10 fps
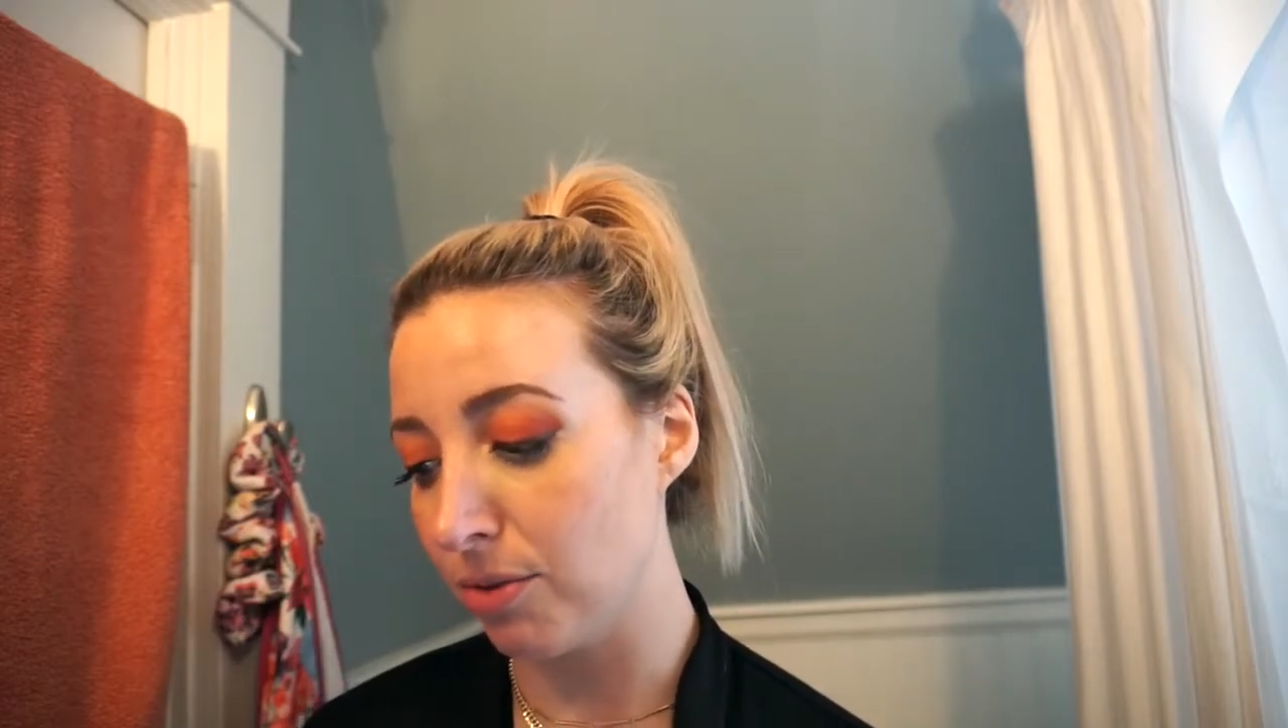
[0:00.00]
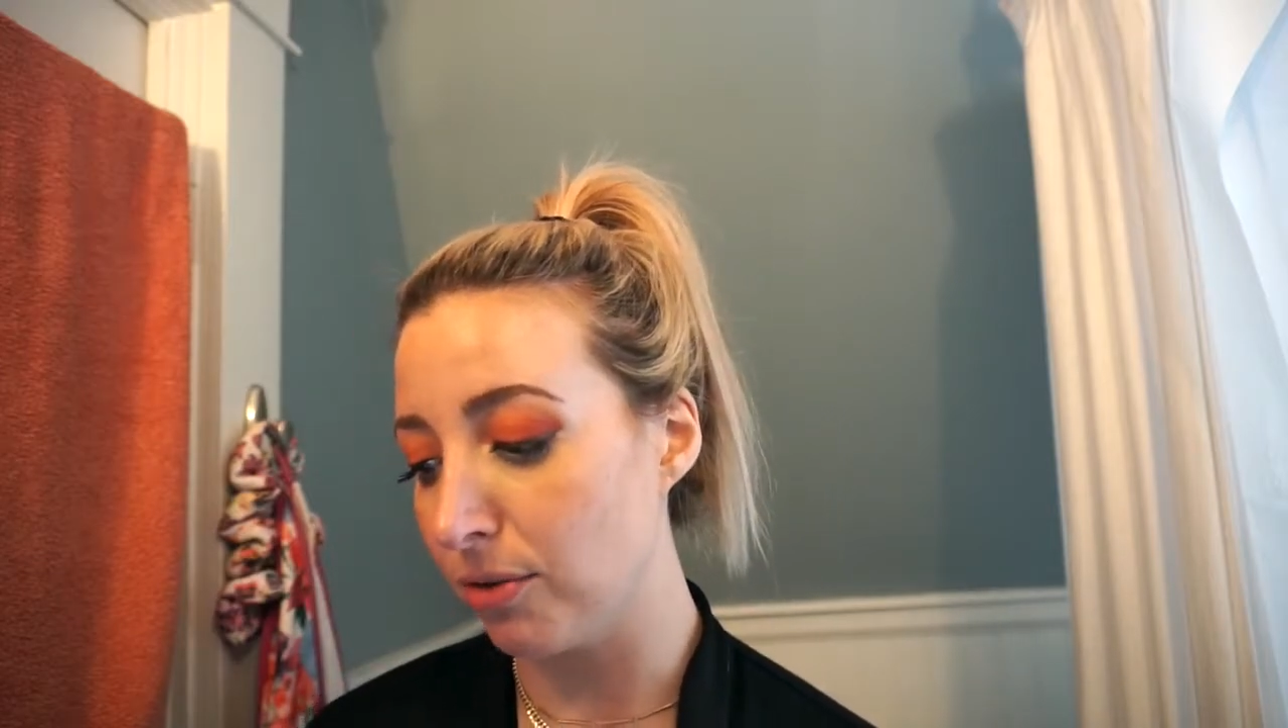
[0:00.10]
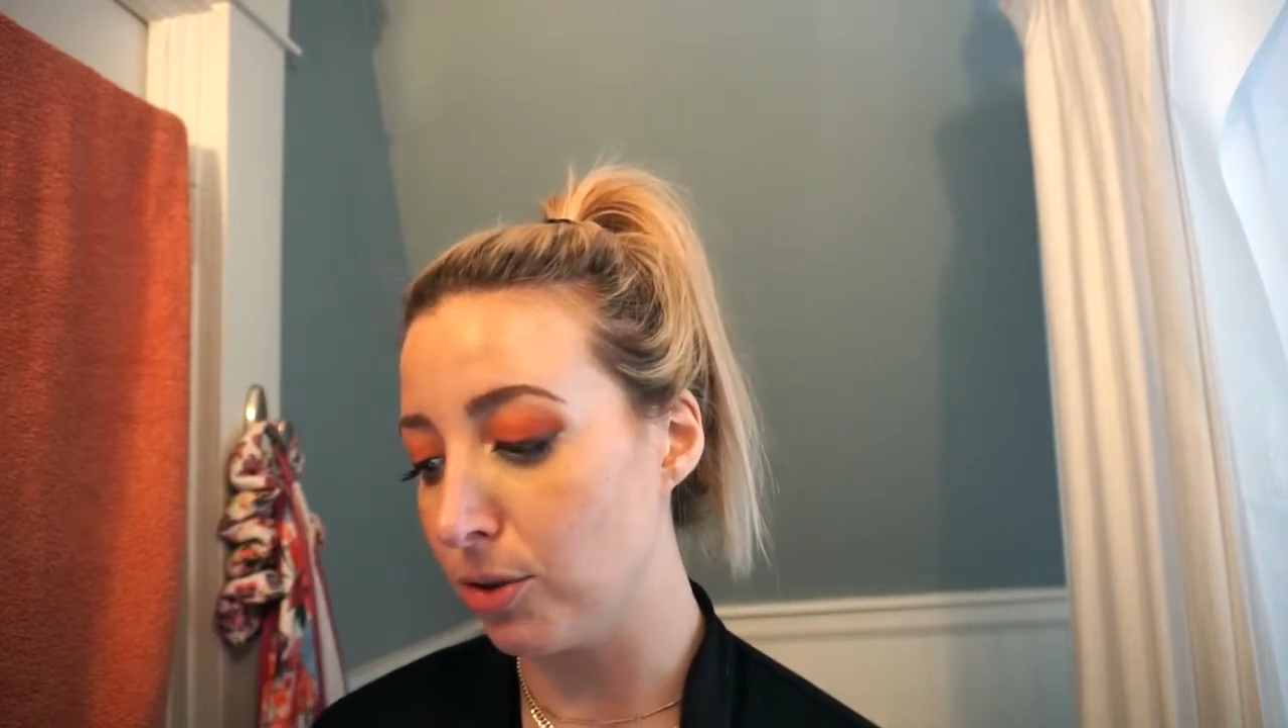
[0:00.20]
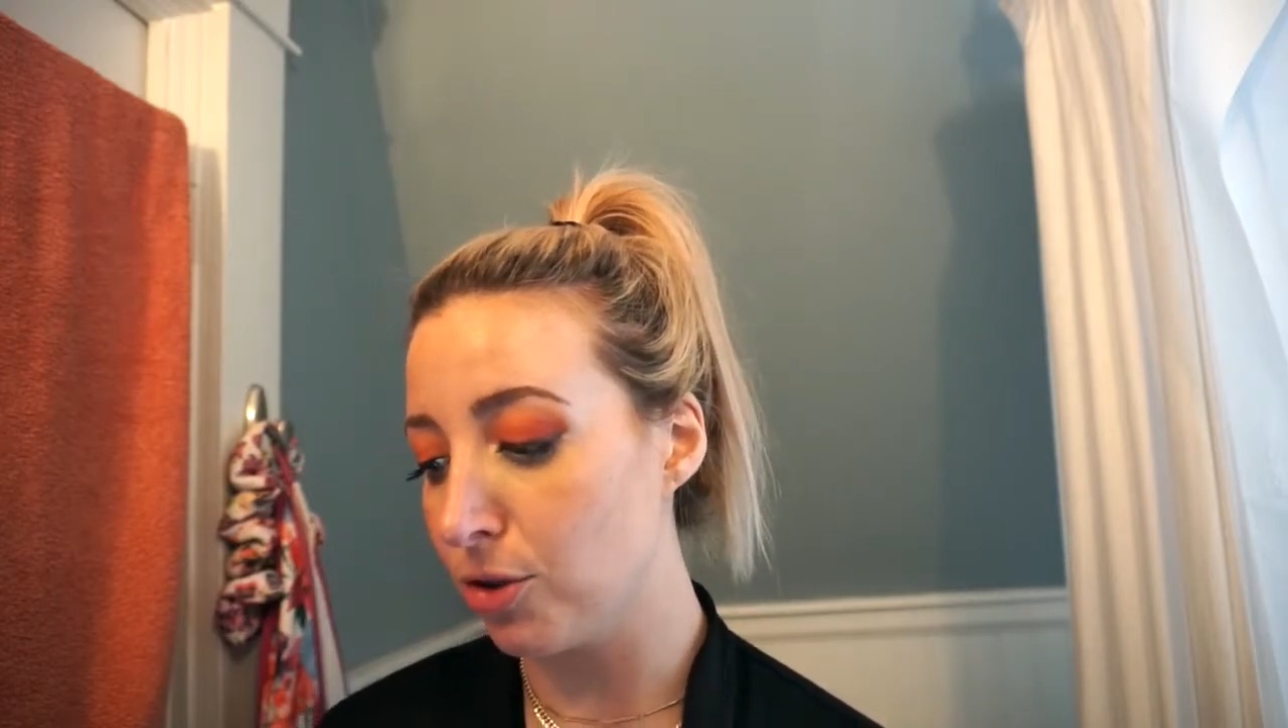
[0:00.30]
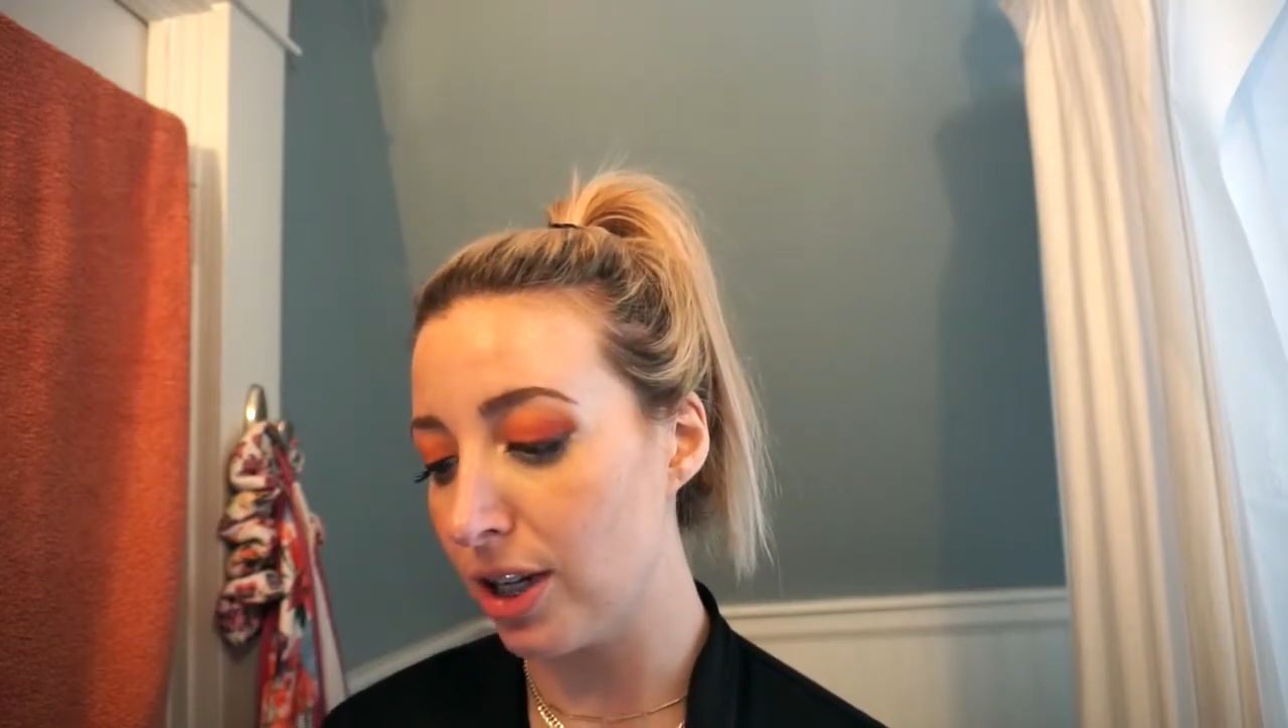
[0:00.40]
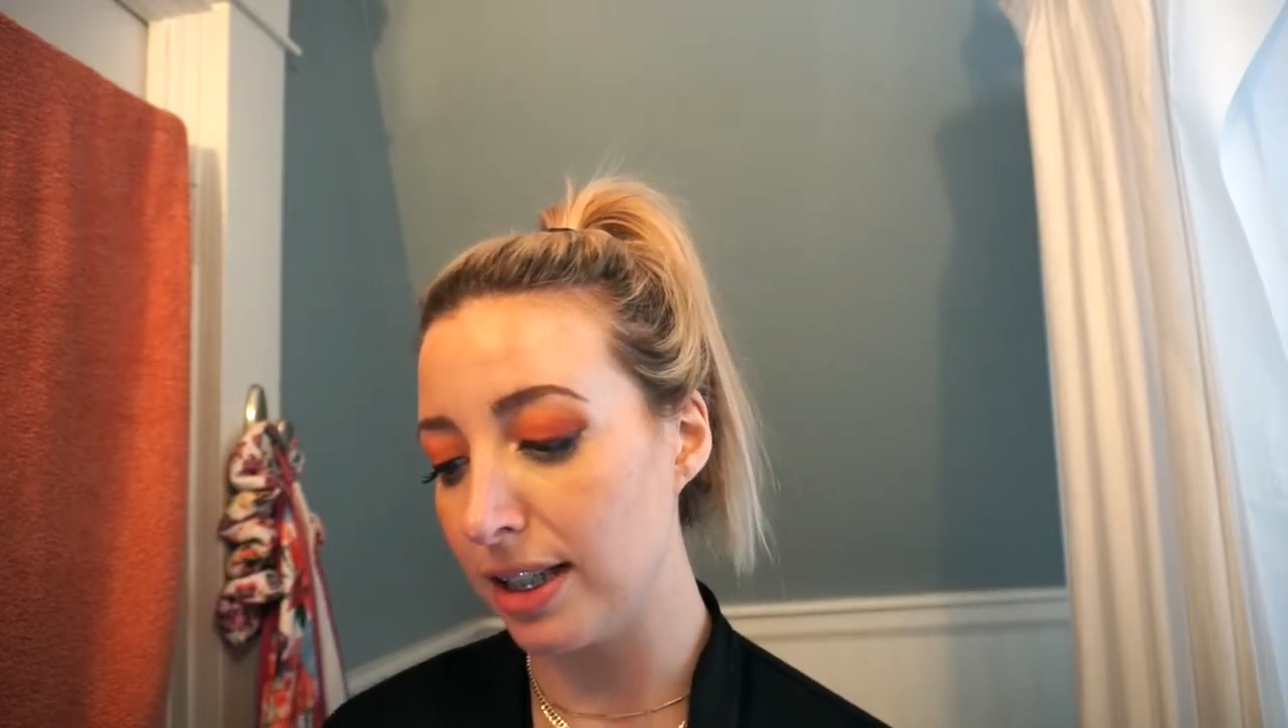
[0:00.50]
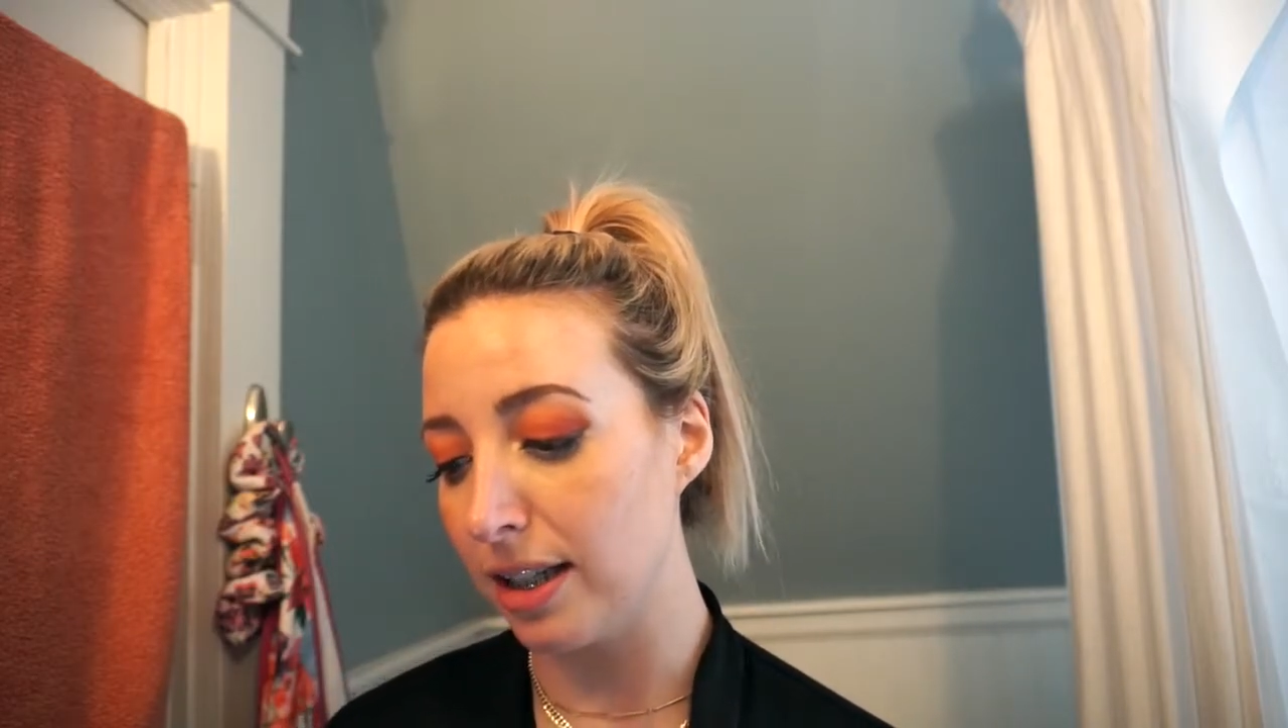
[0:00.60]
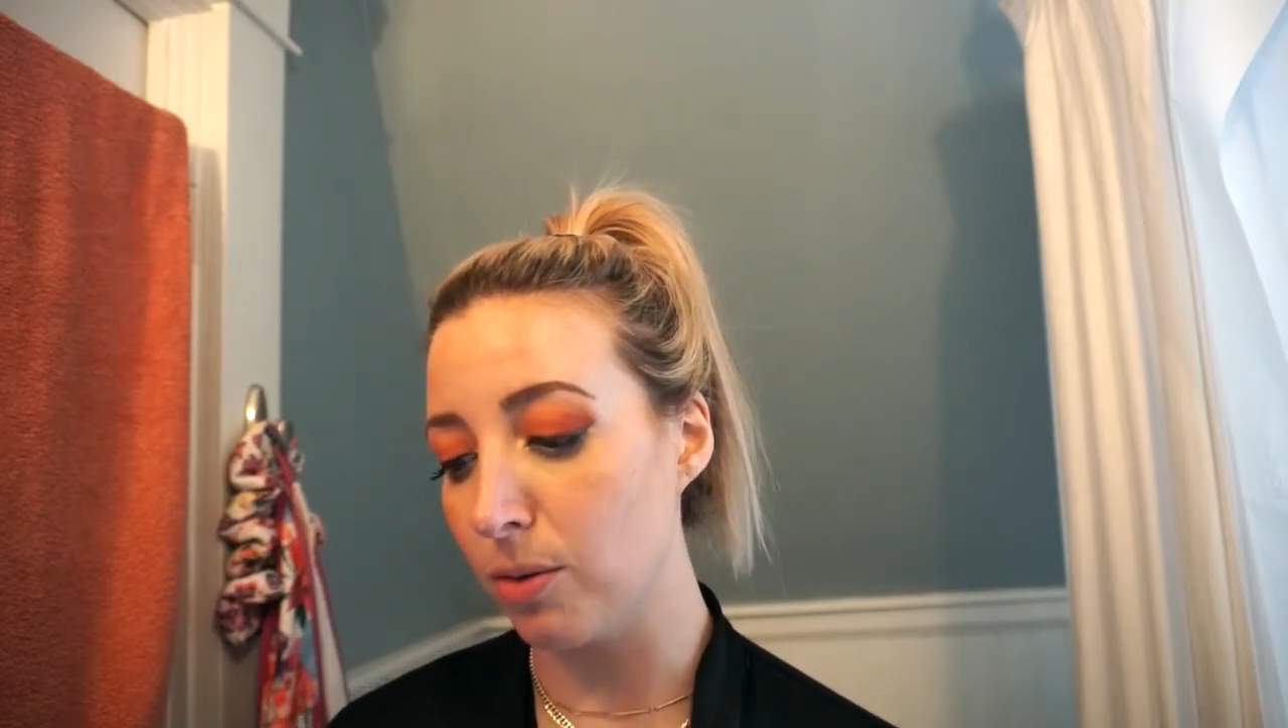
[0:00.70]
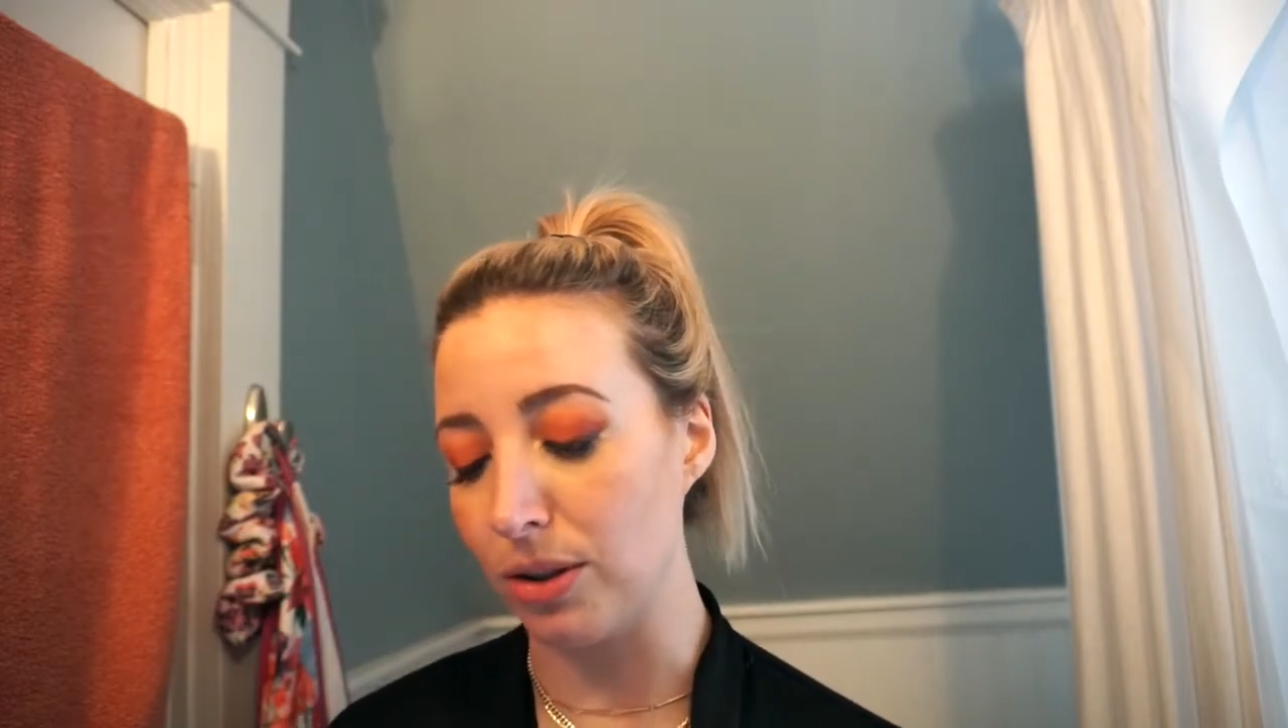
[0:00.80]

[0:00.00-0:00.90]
revolutionizing